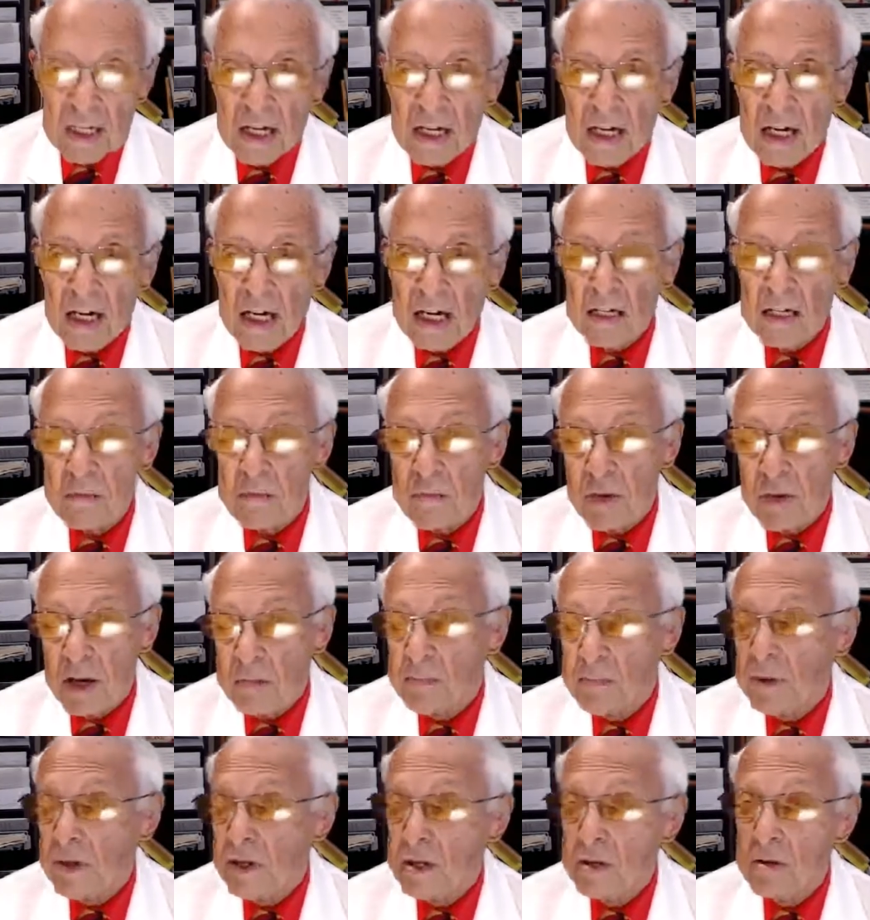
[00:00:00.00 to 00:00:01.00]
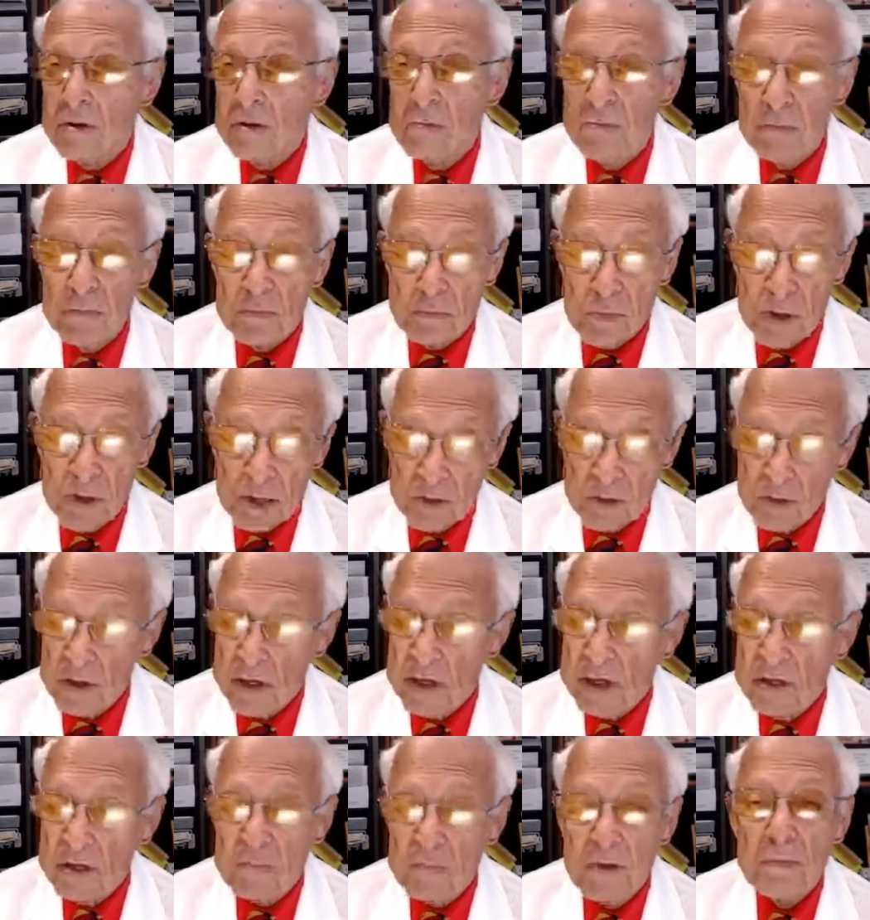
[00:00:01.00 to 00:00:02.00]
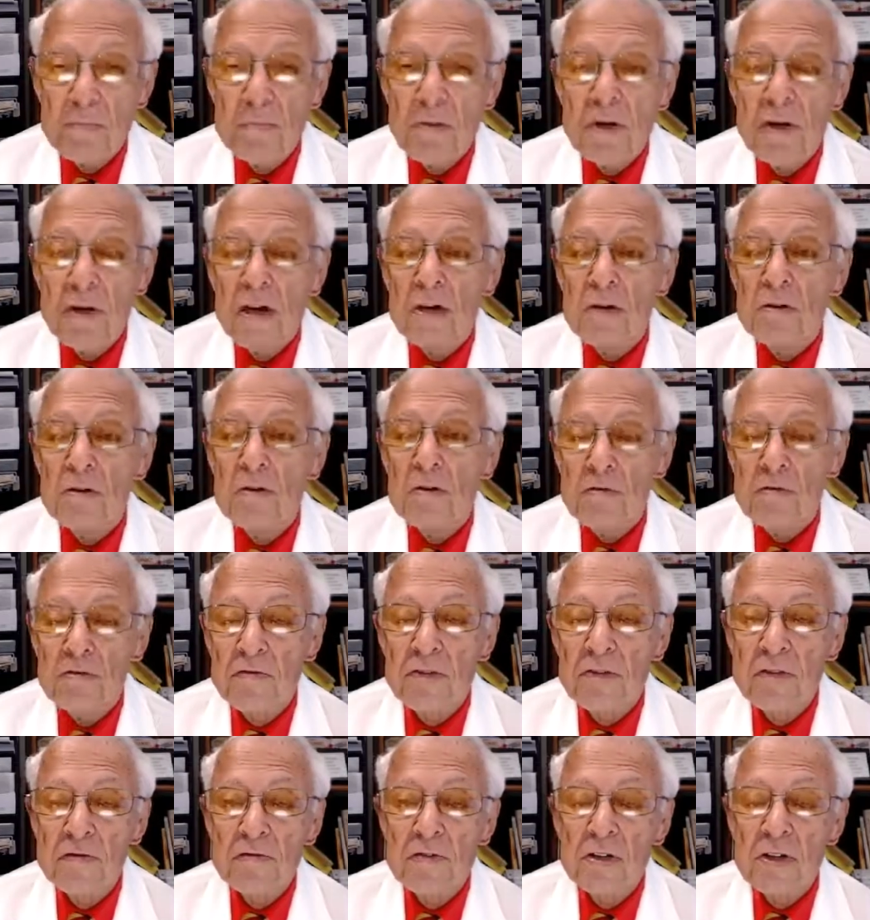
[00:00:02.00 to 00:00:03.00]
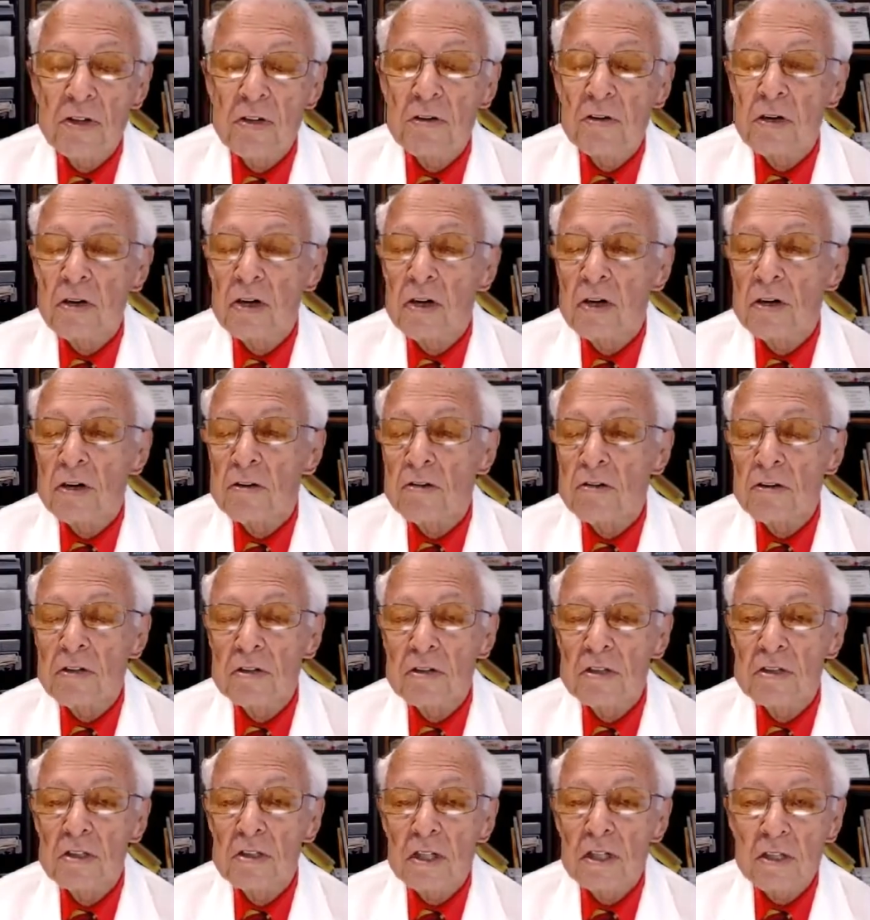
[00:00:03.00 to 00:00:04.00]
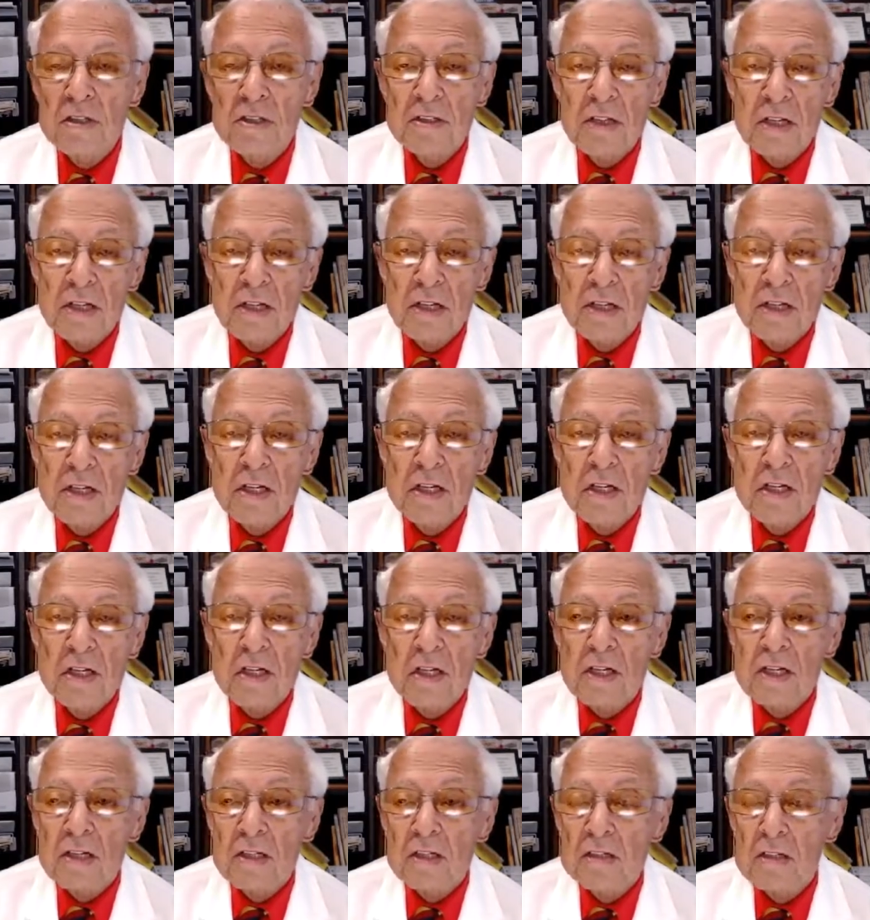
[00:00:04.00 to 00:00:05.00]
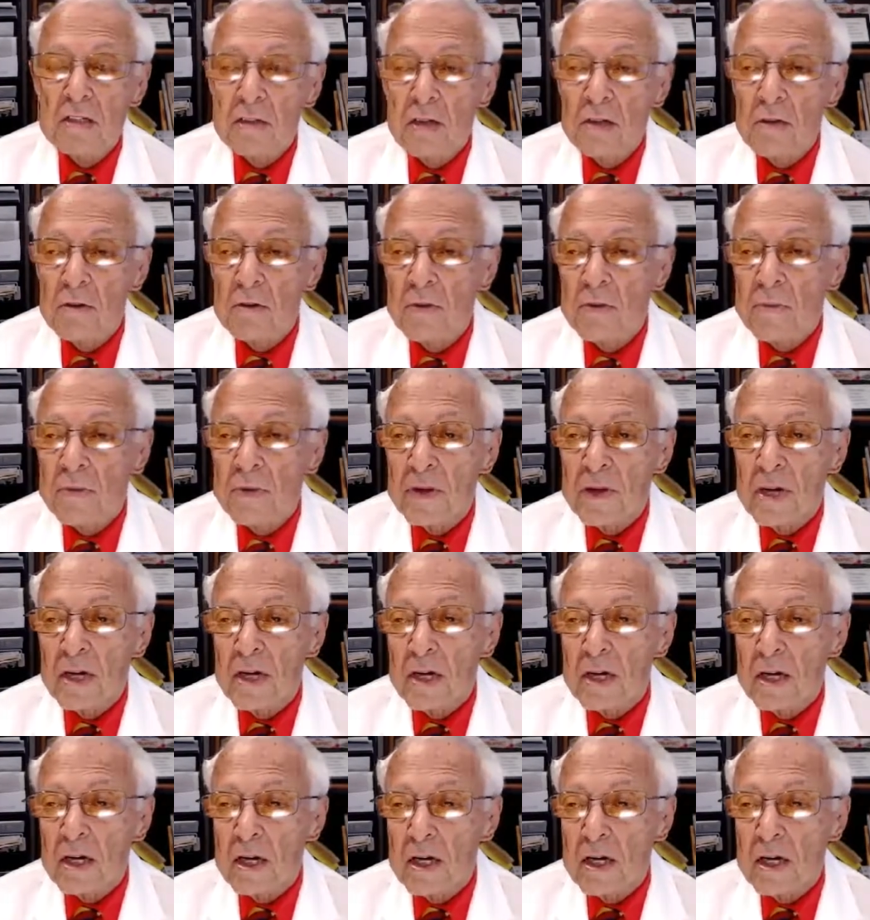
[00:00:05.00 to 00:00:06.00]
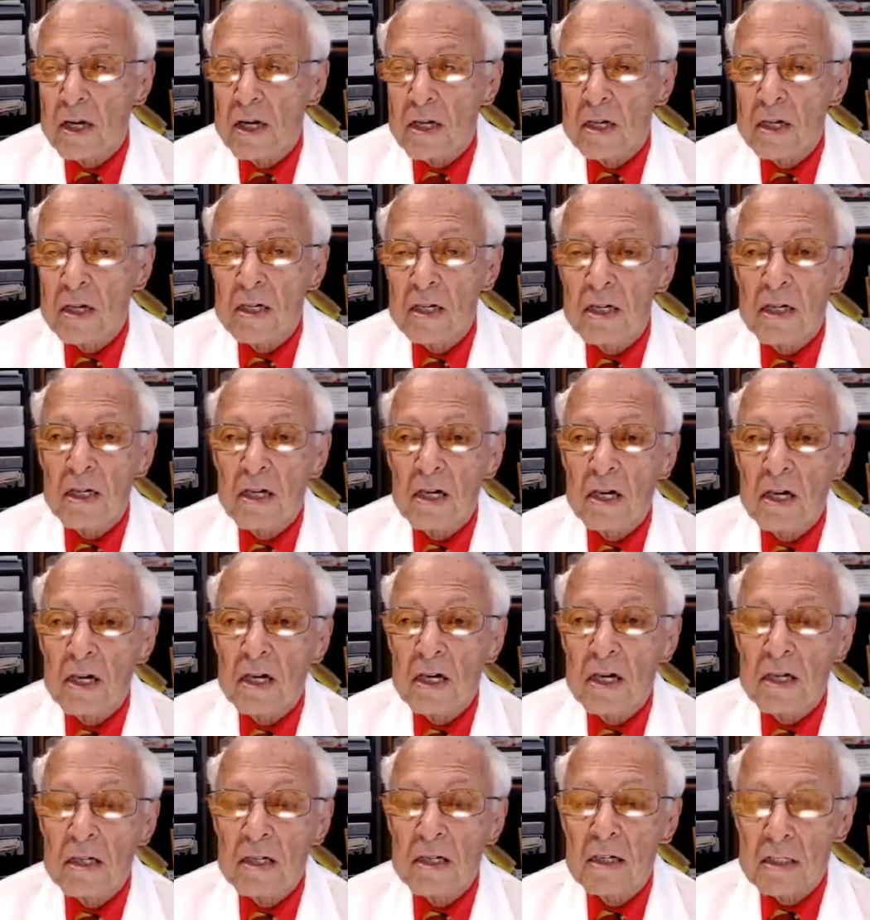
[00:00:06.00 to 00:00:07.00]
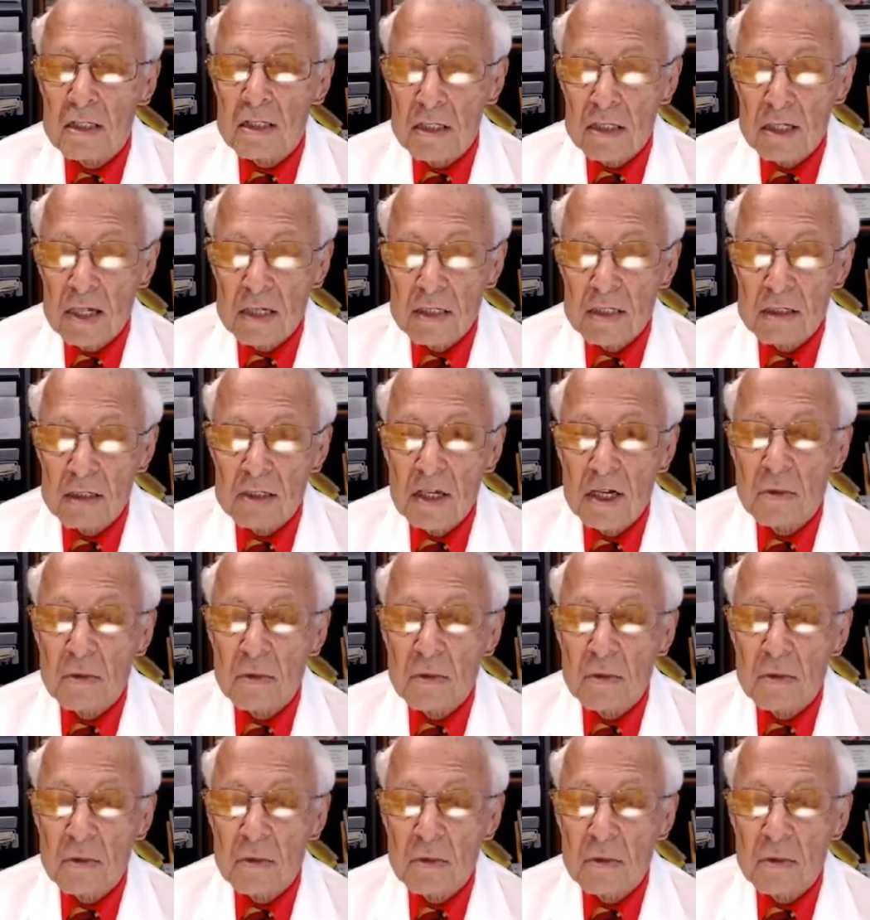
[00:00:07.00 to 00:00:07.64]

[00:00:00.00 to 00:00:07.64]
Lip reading: and it might be, by the way, it might be 150 or 160. So the next